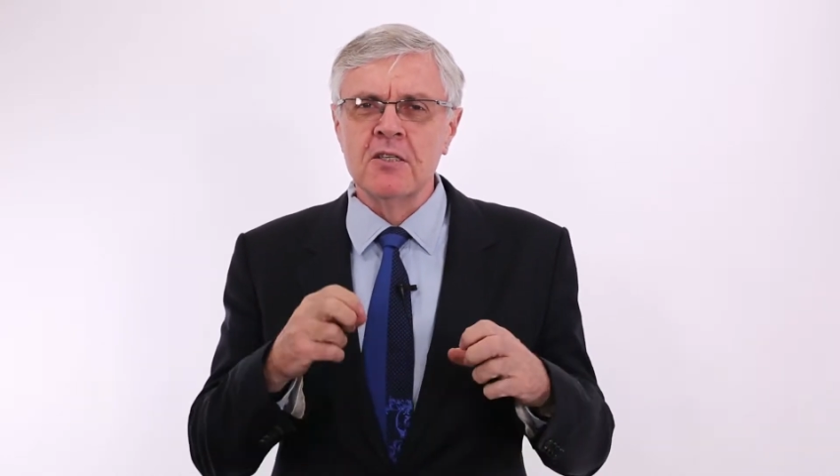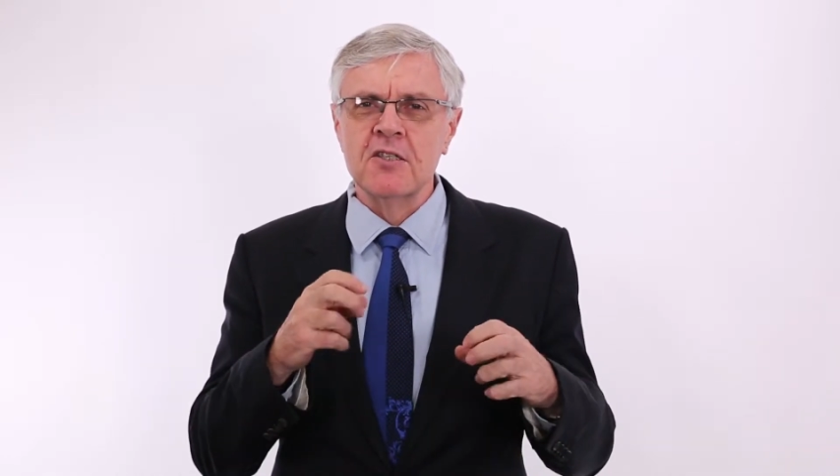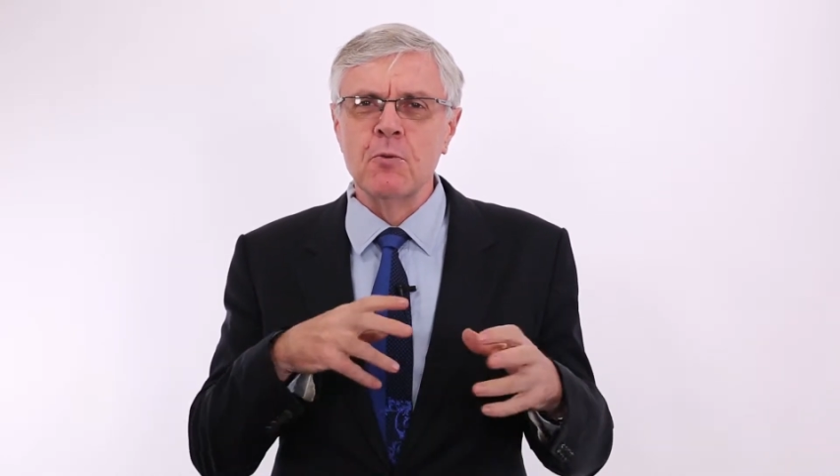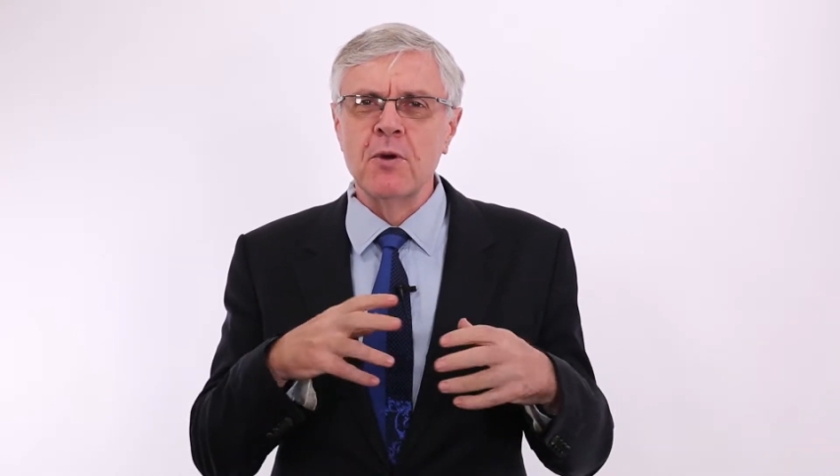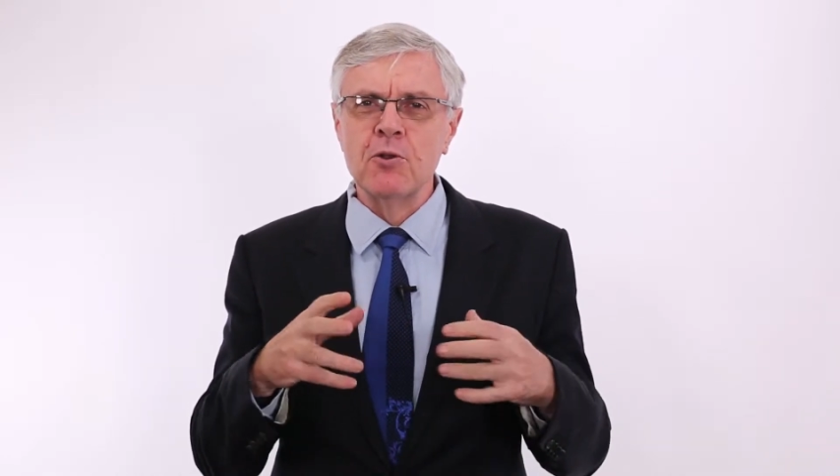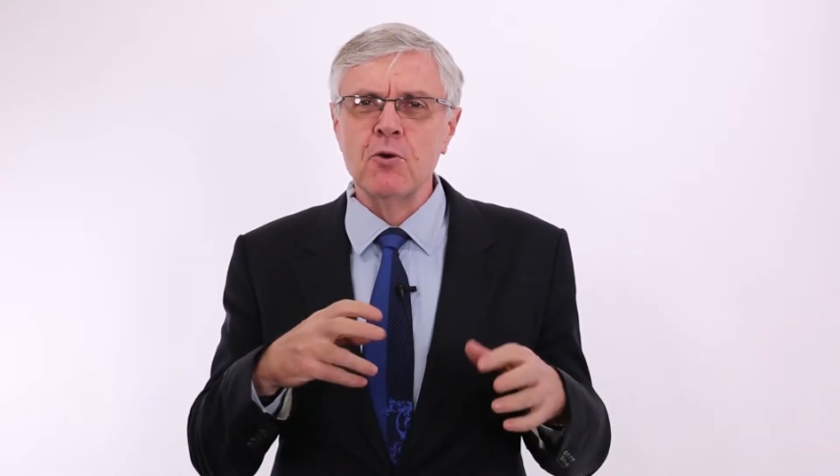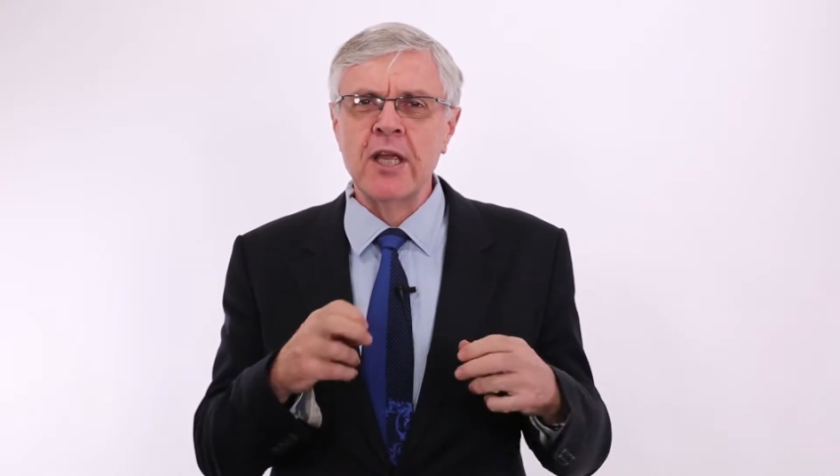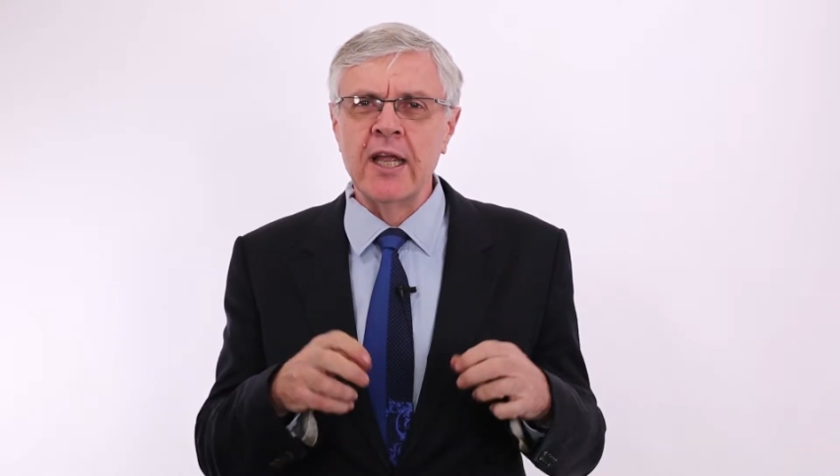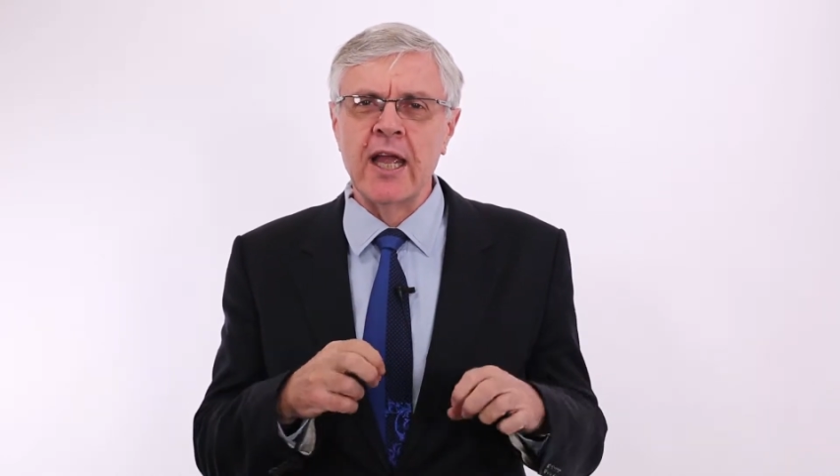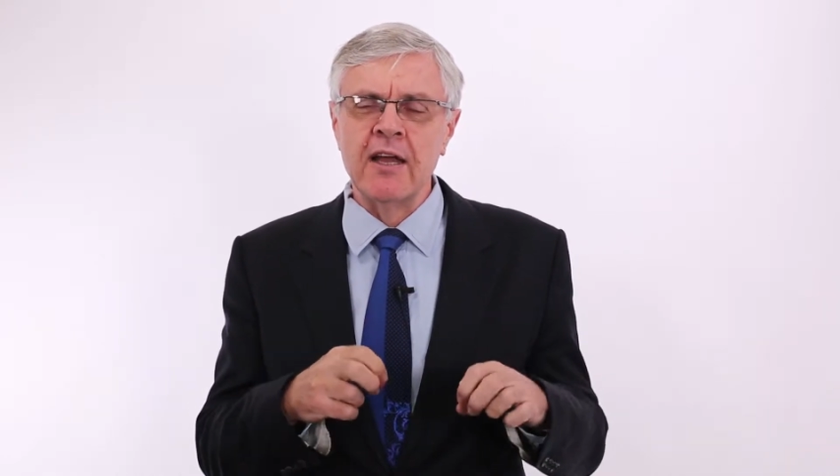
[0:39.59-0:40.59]
So we're
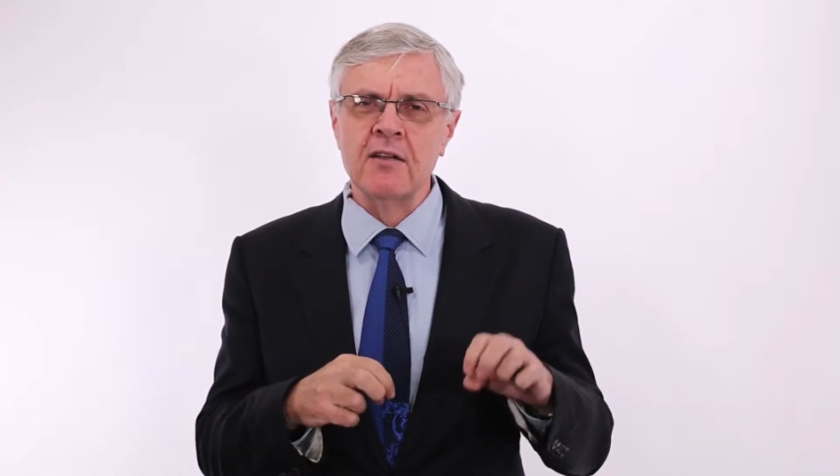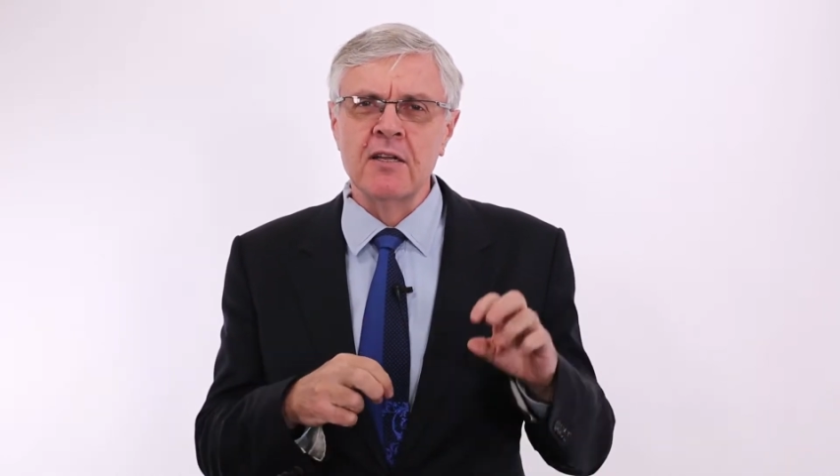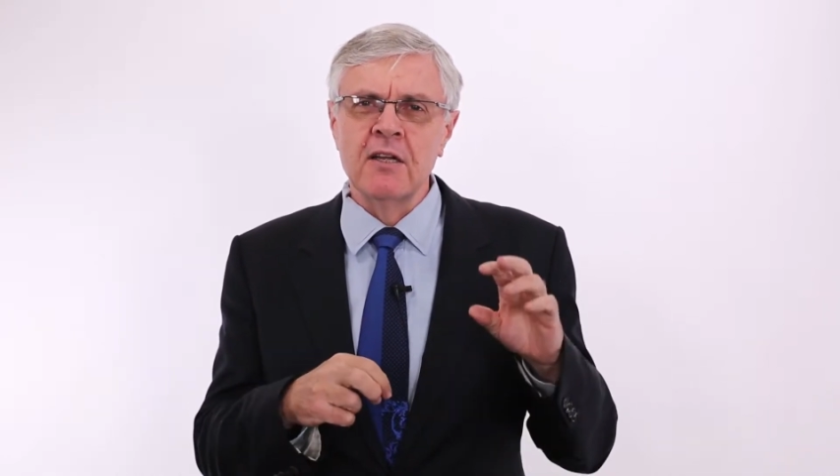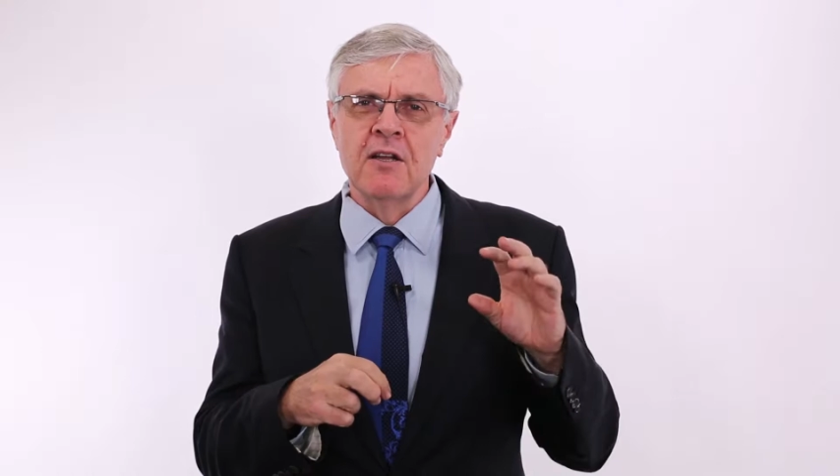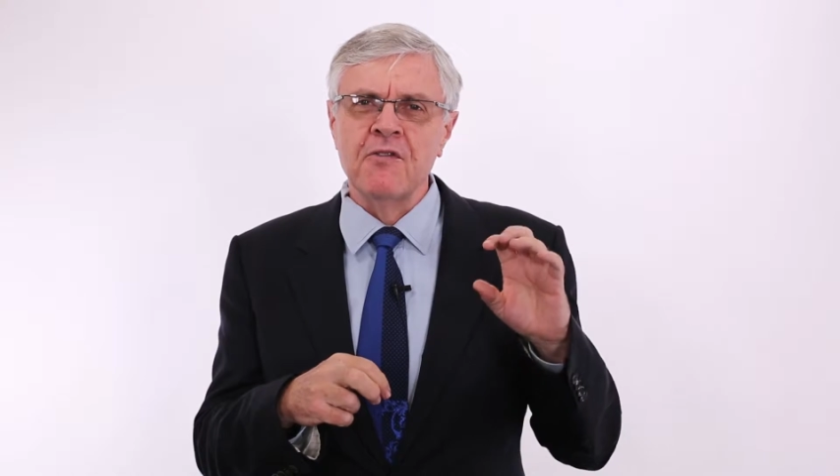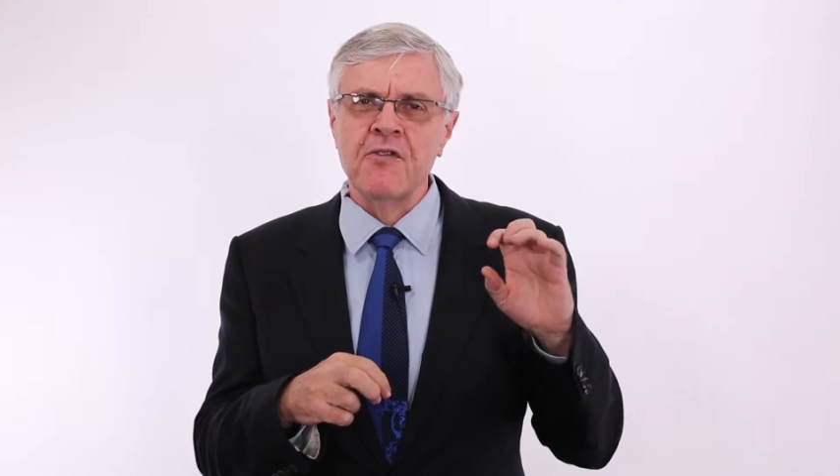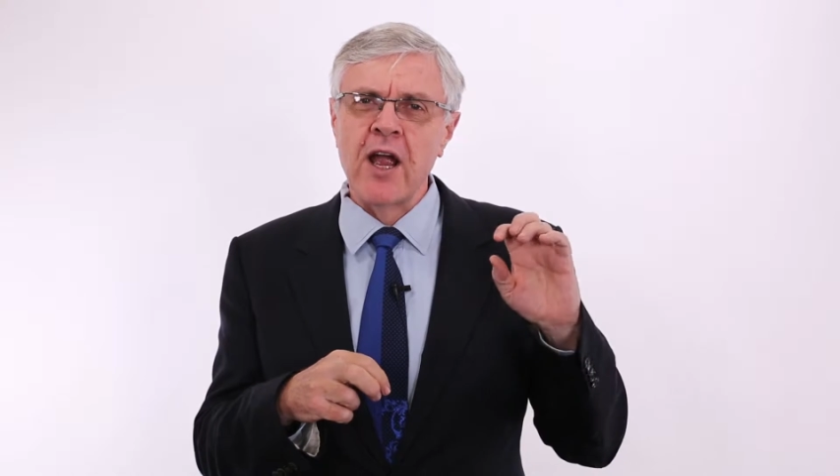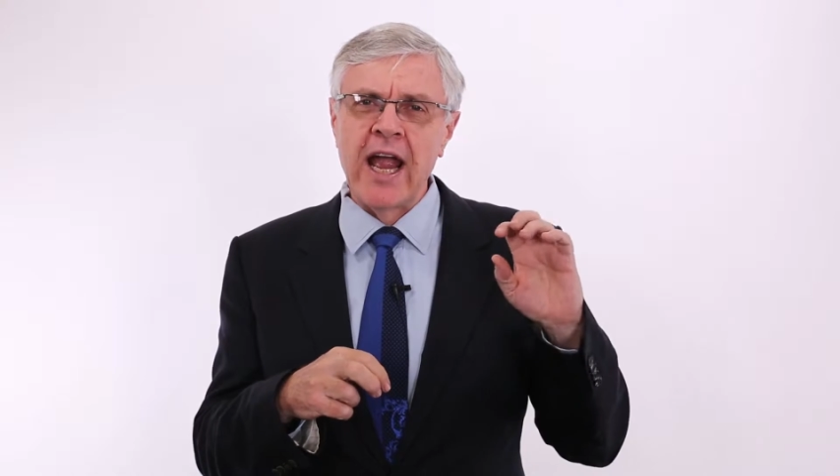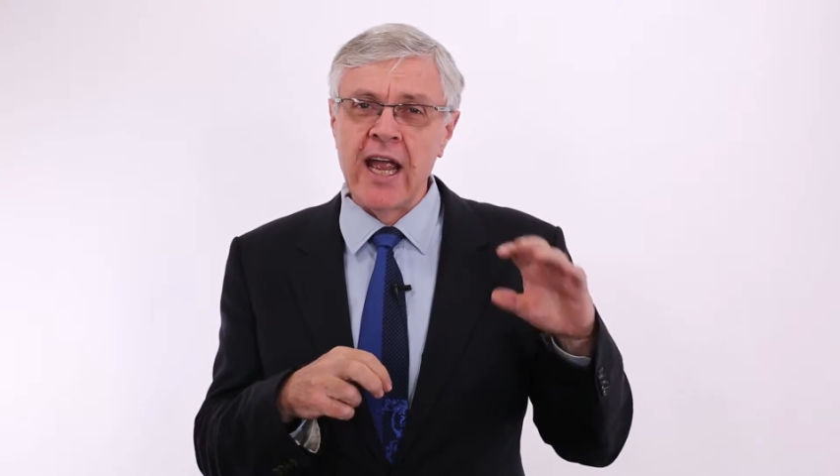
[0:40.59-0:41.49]
looking at, for